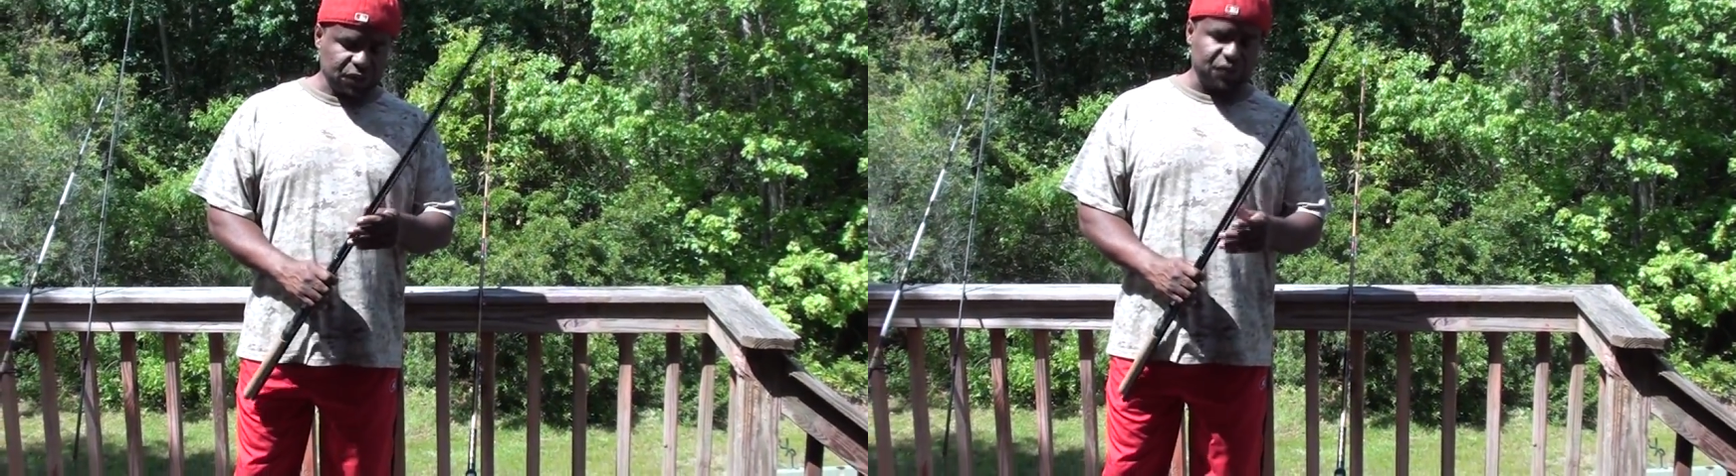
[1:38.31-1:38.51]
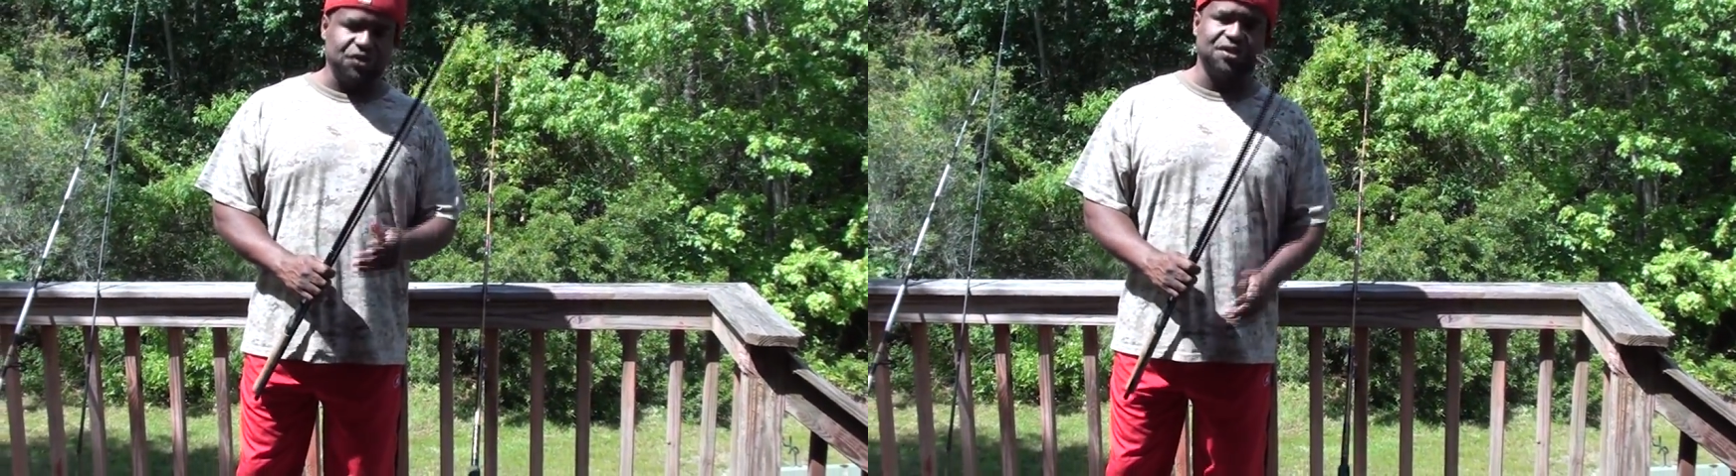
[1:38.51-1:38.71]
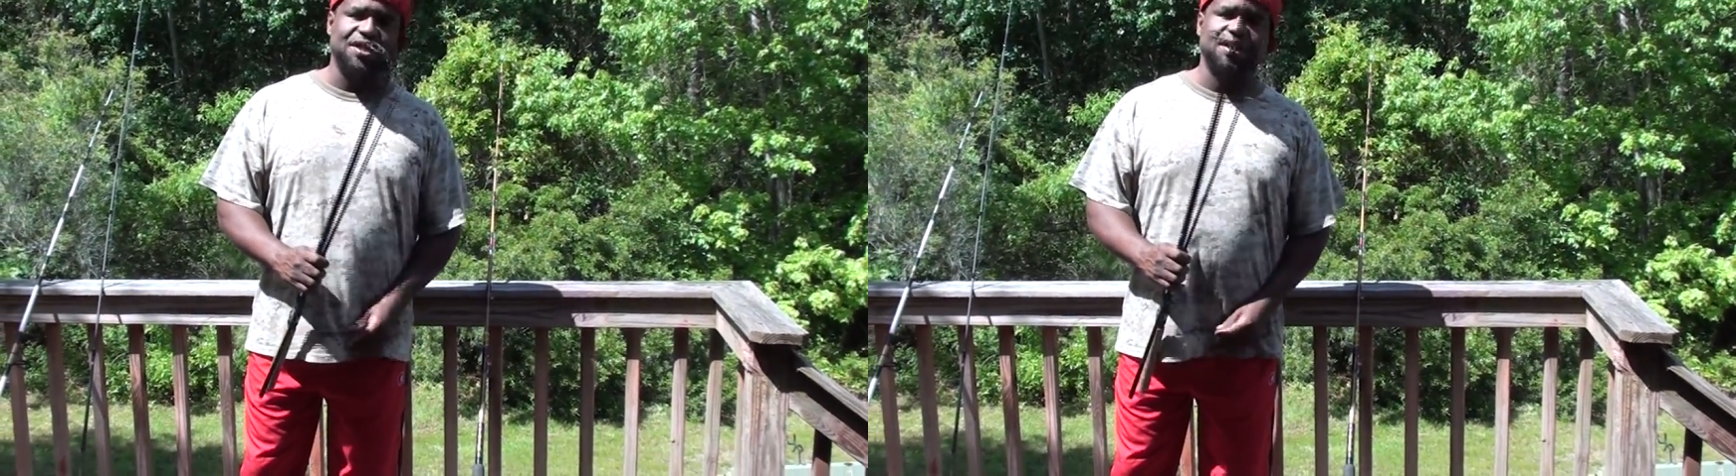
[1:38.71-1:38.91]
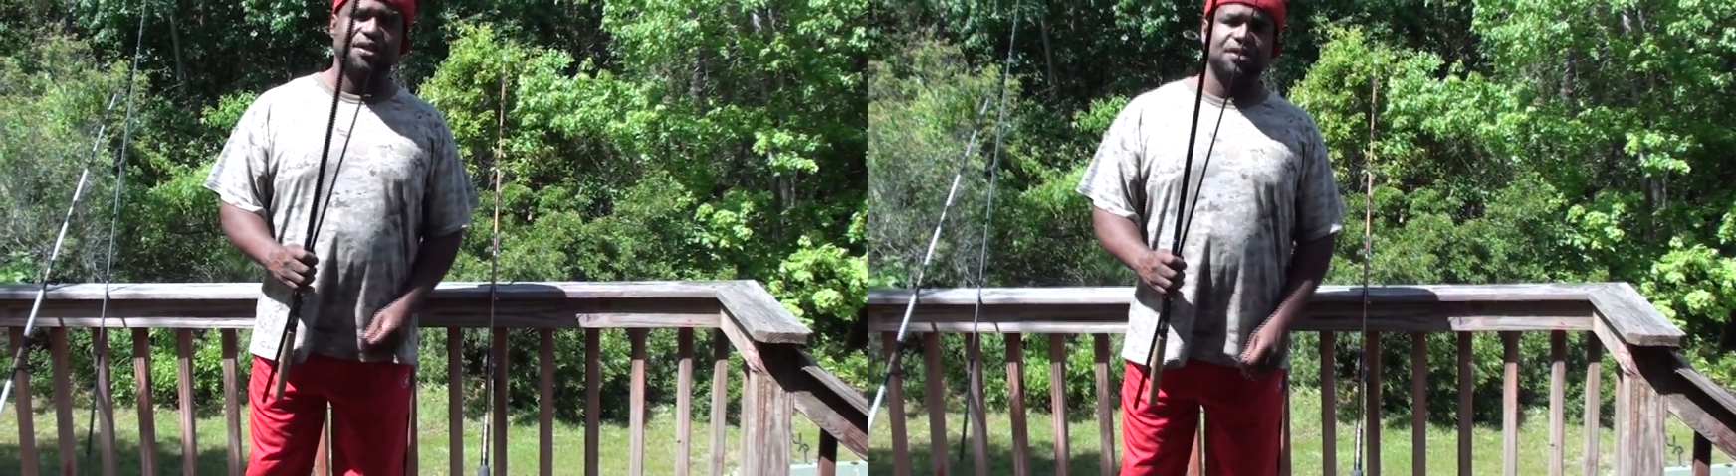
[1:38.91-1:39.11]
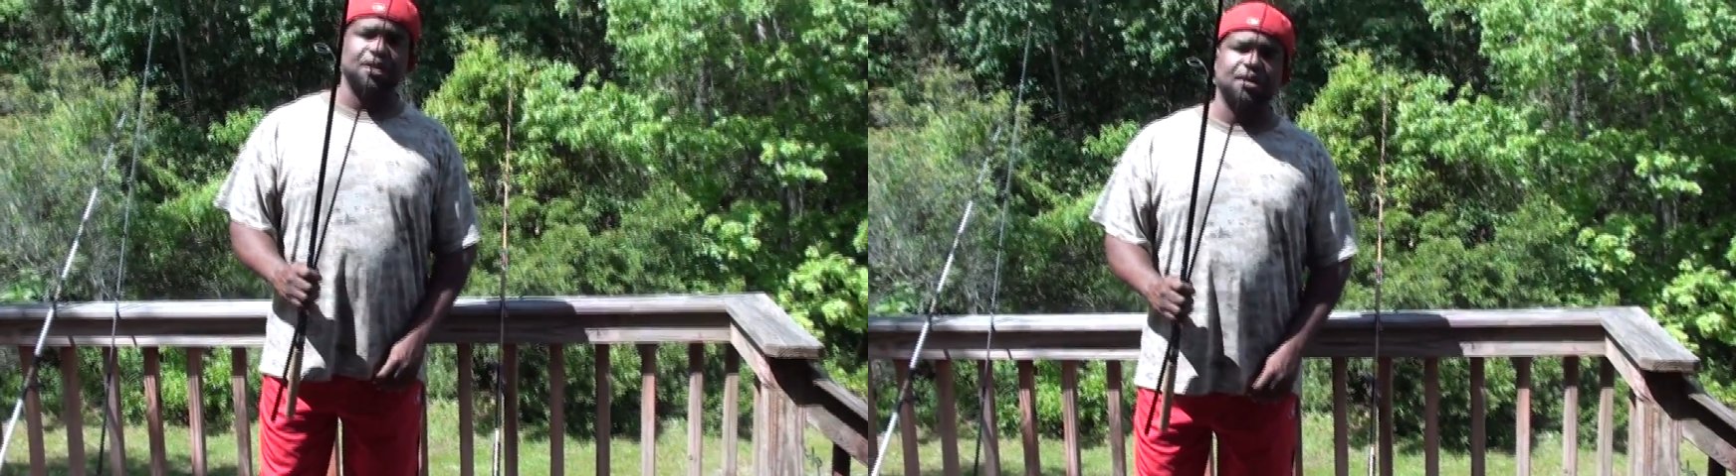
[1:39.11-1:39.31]
If you take
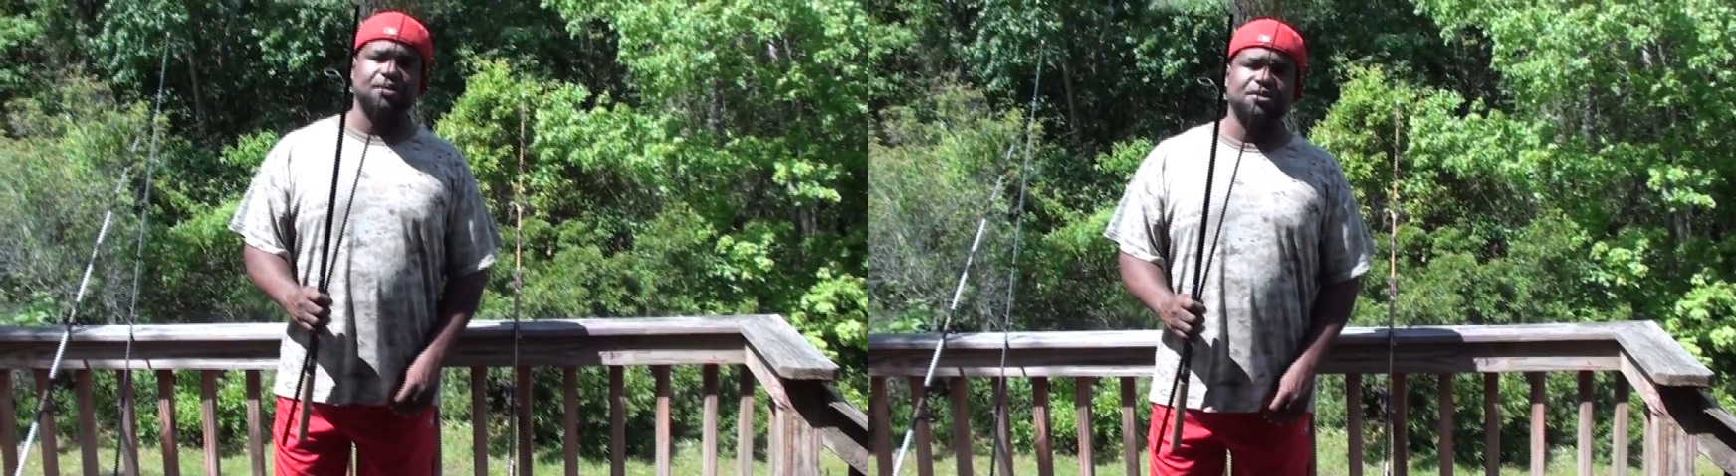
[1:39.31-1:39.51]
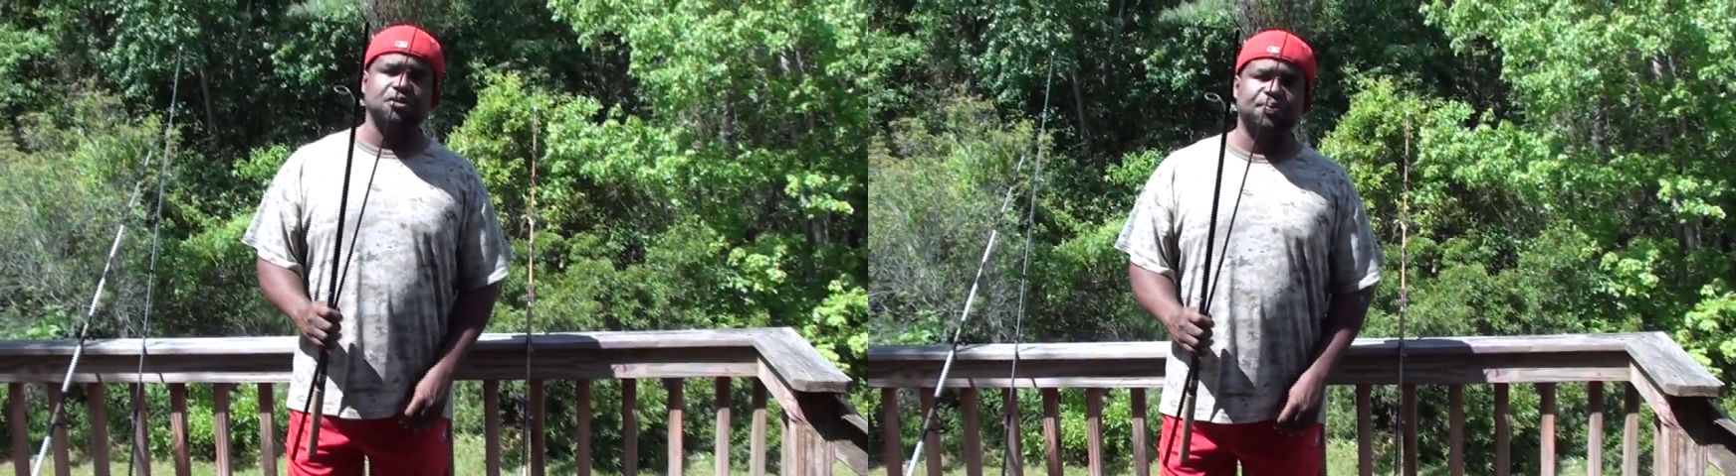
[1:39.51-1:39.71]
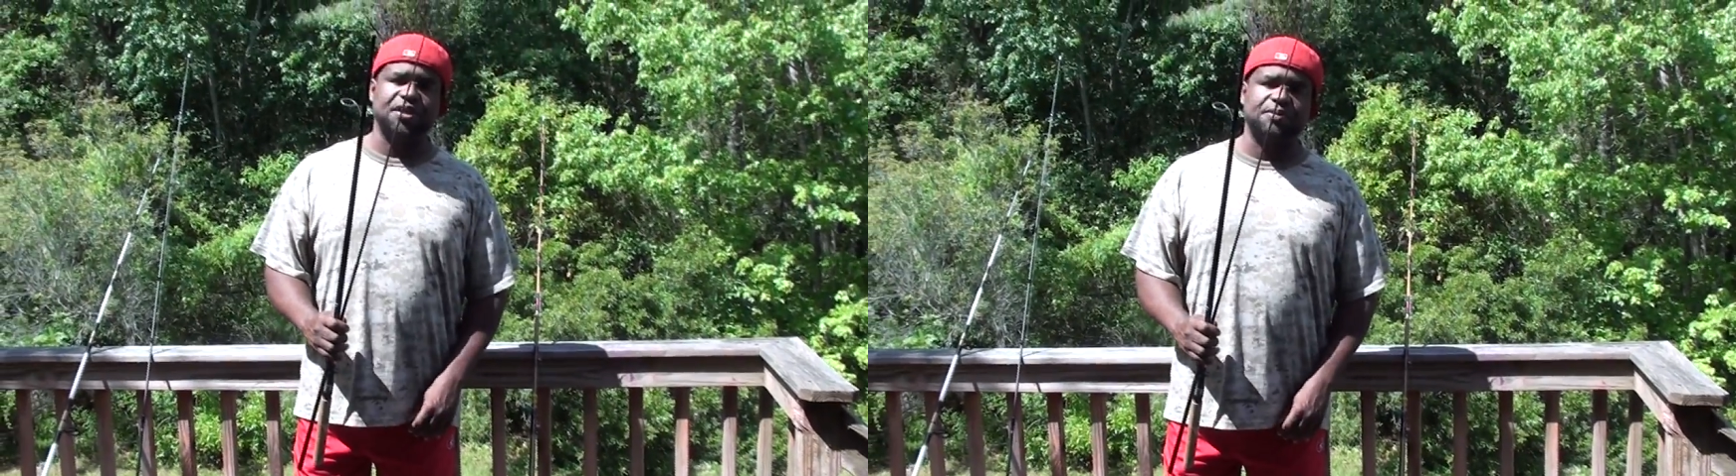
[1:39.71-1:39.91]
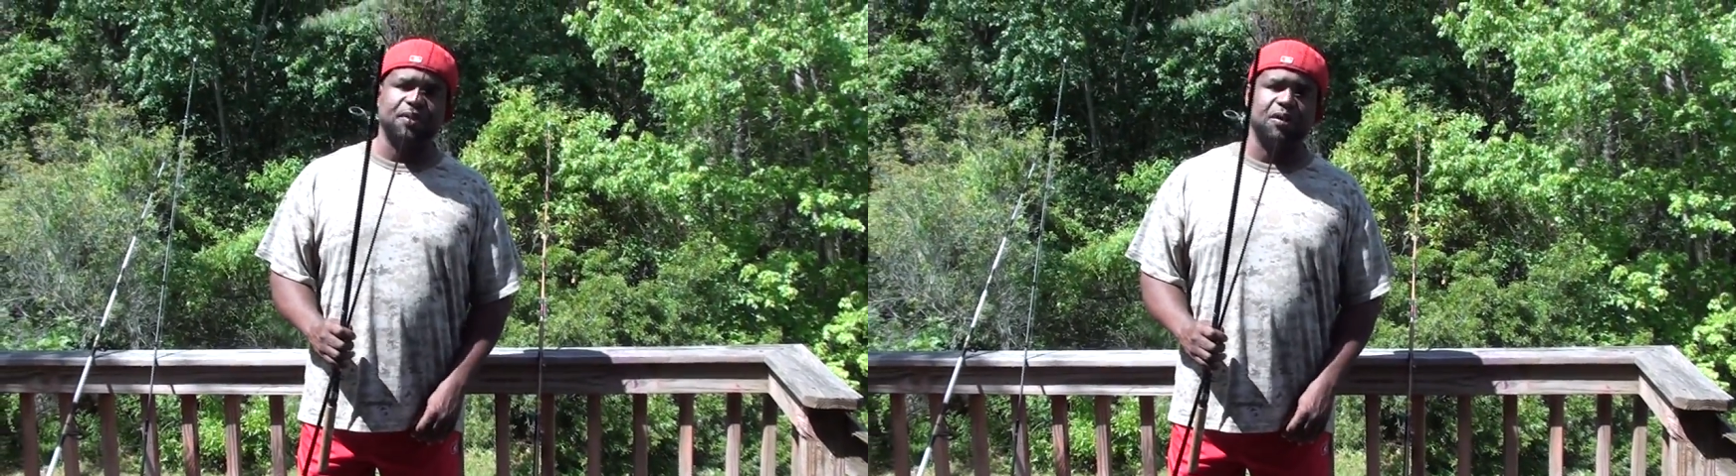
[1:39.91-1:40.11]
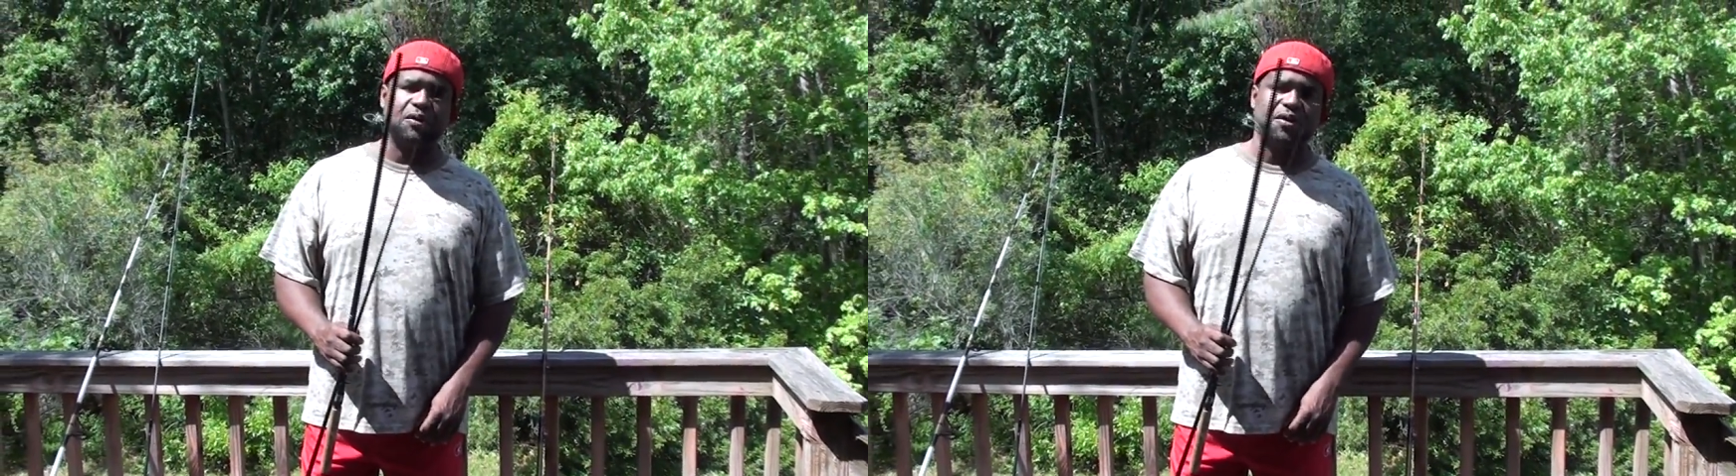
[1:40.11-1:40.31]
a two-piece
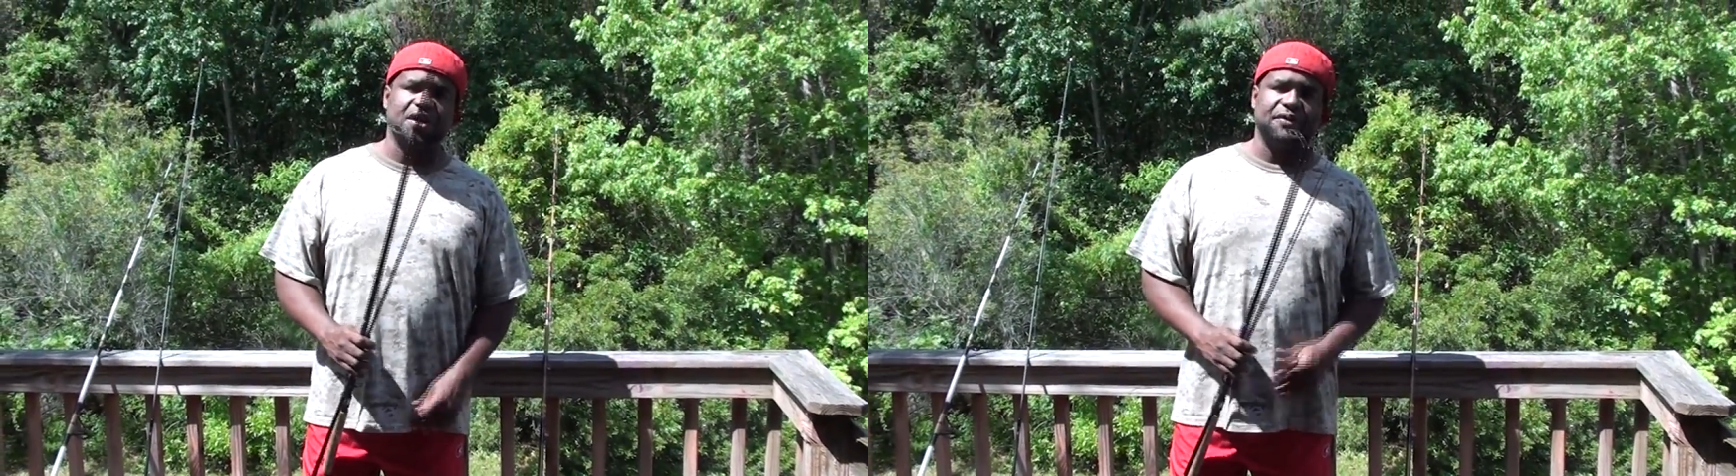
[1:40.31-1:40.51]
pole,